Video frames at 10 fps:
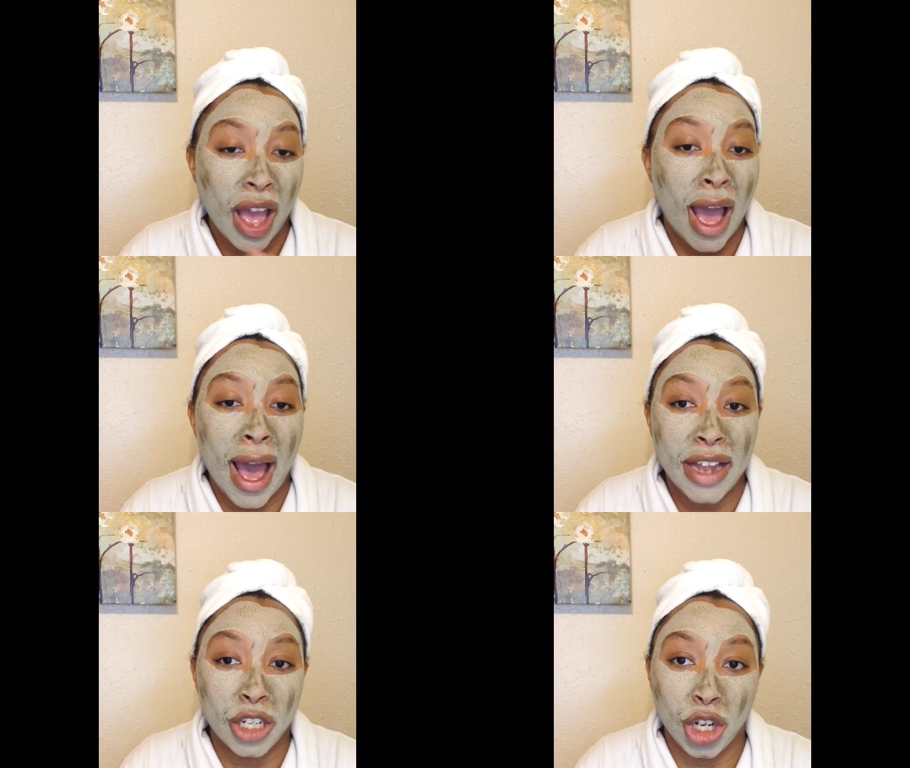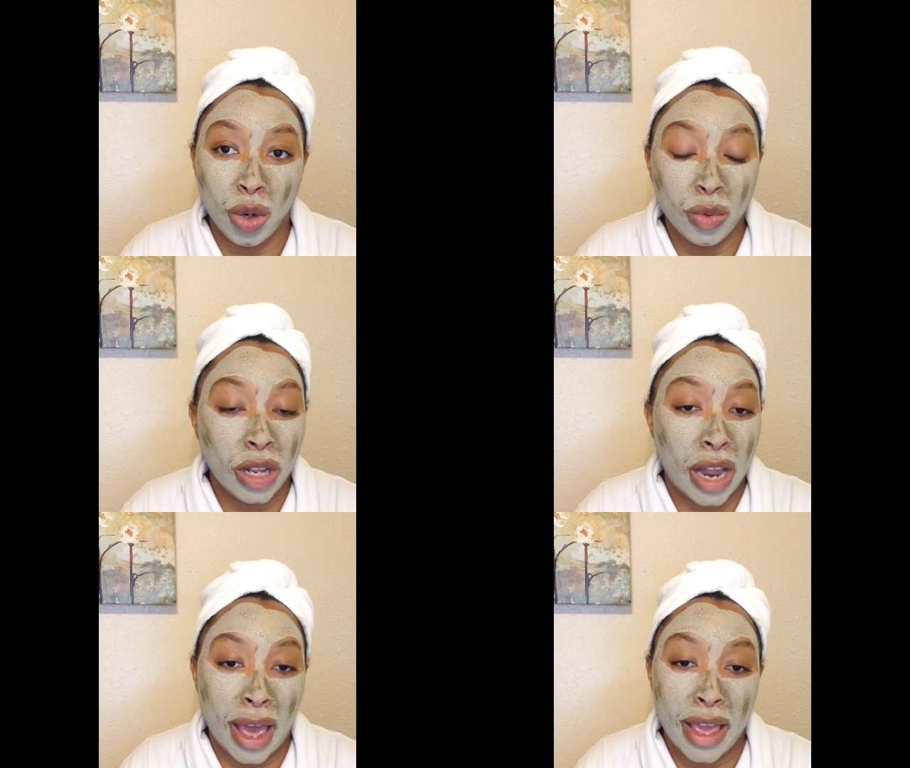I don't
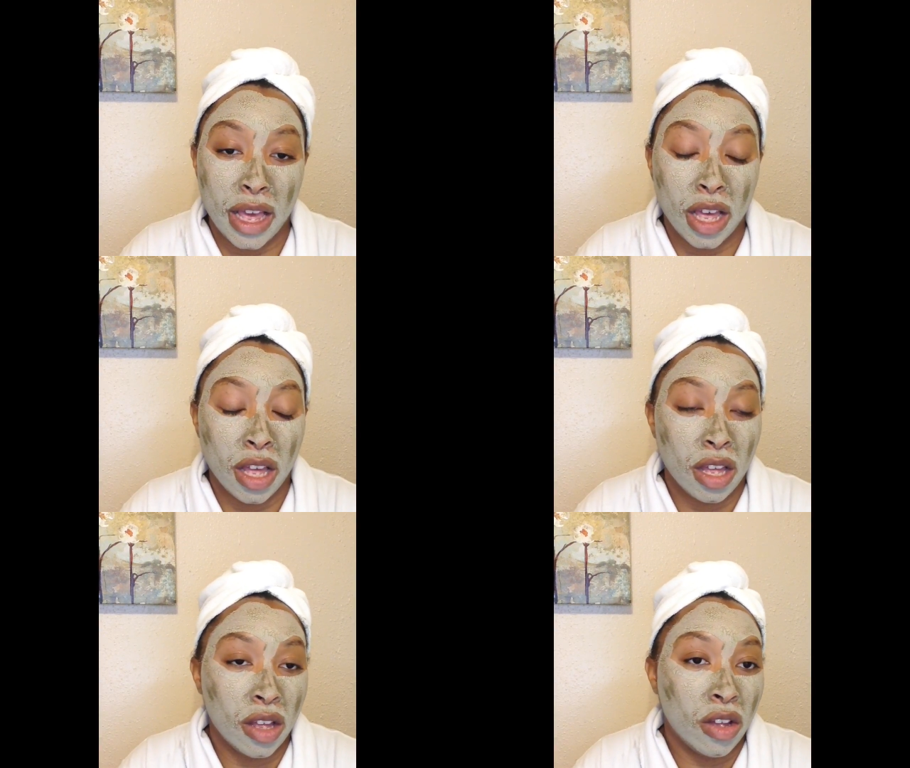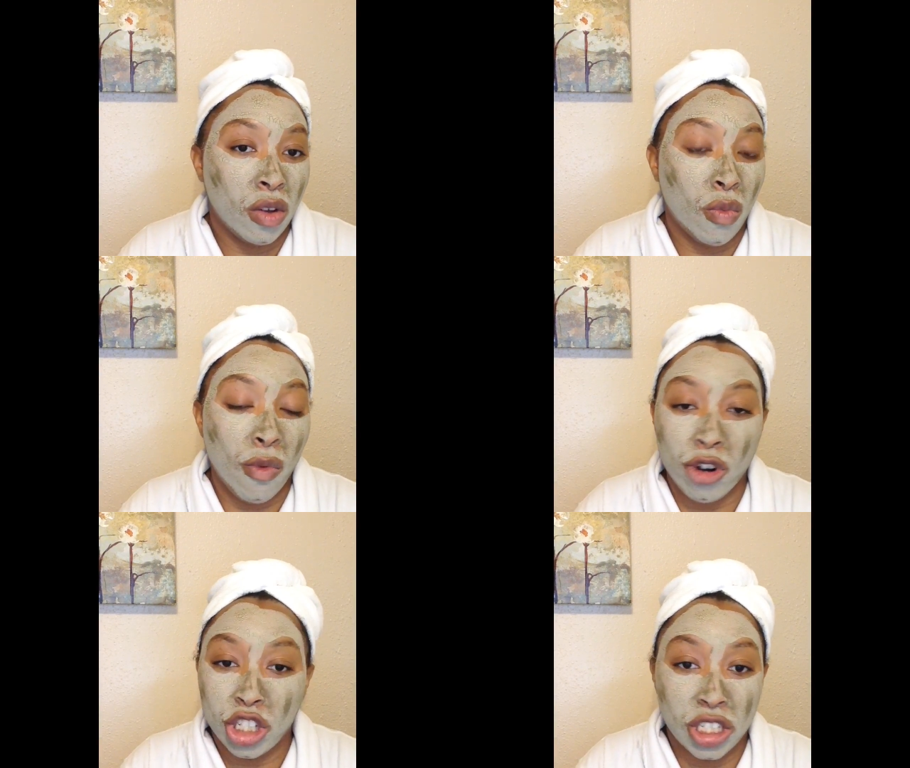like
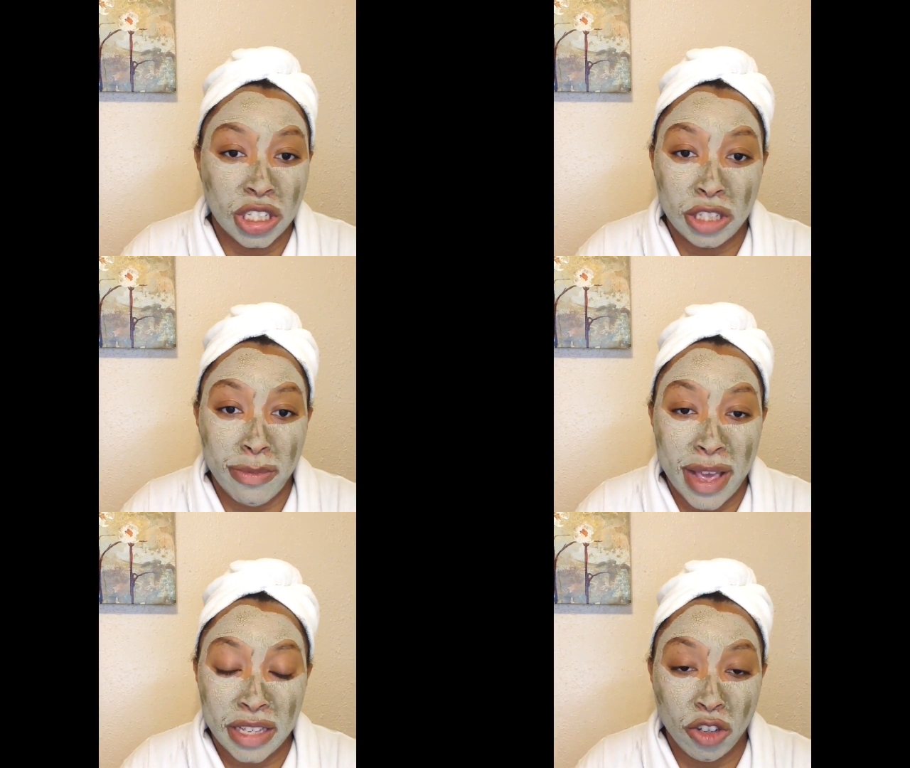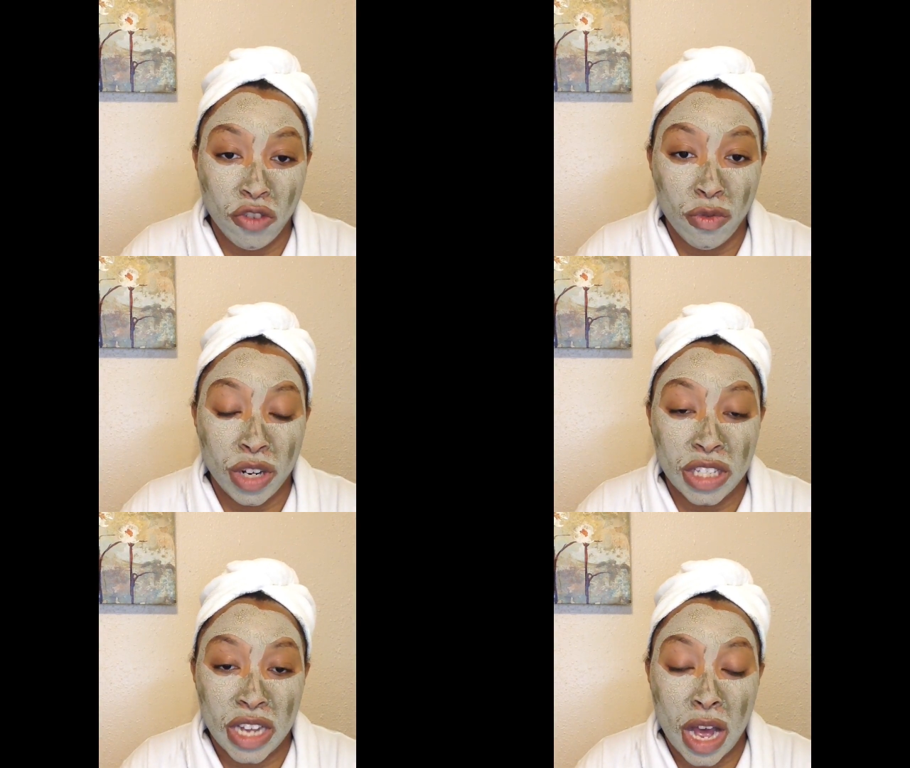washing this mask off with
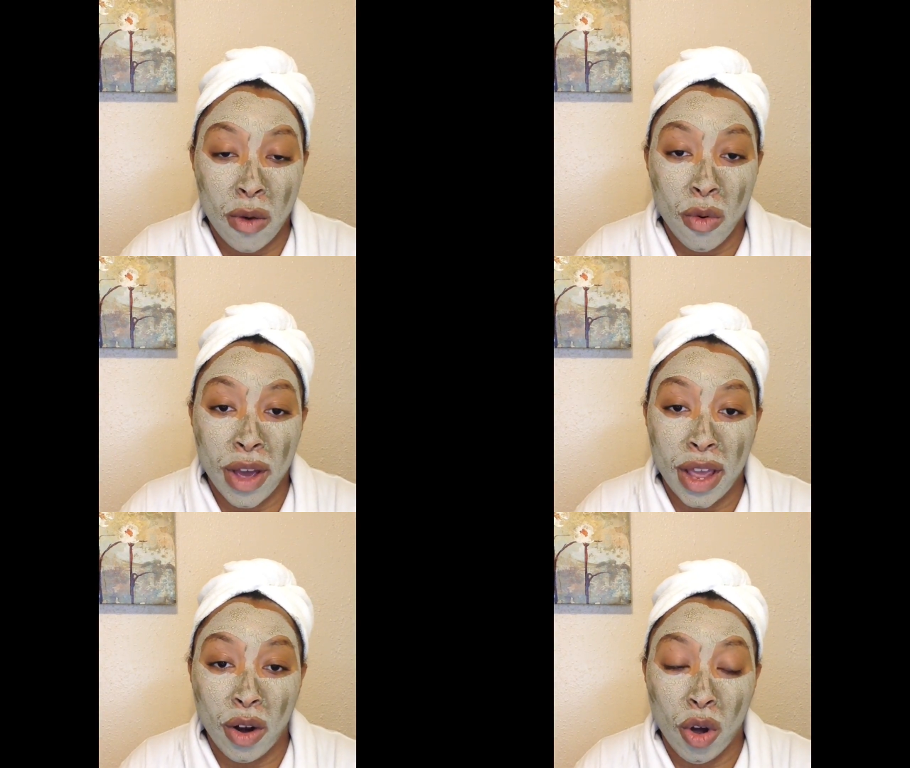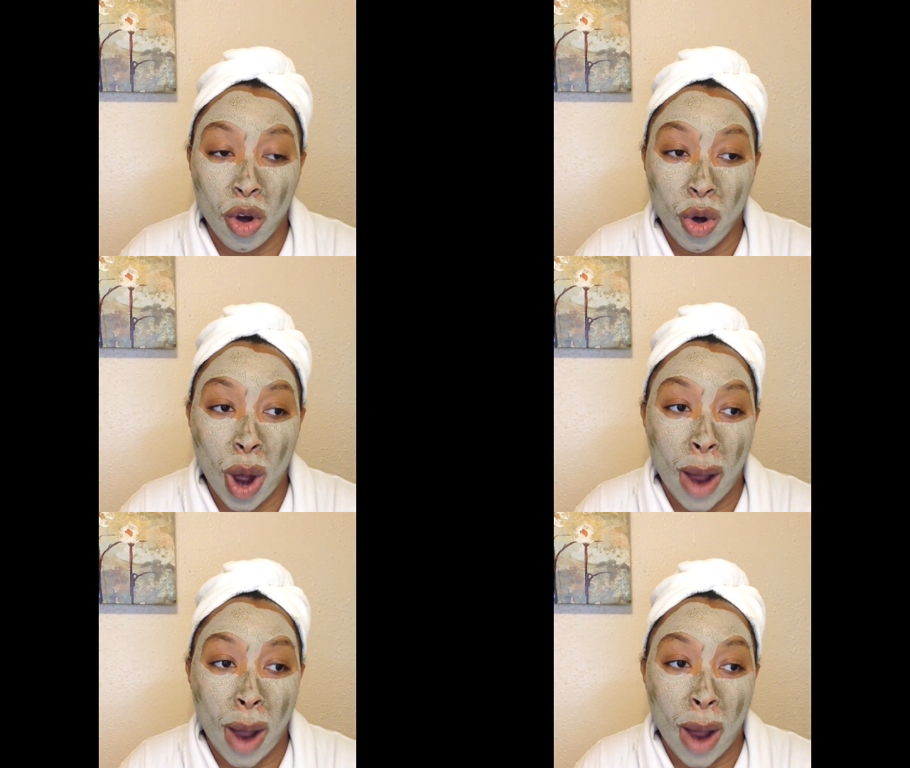a towel at all.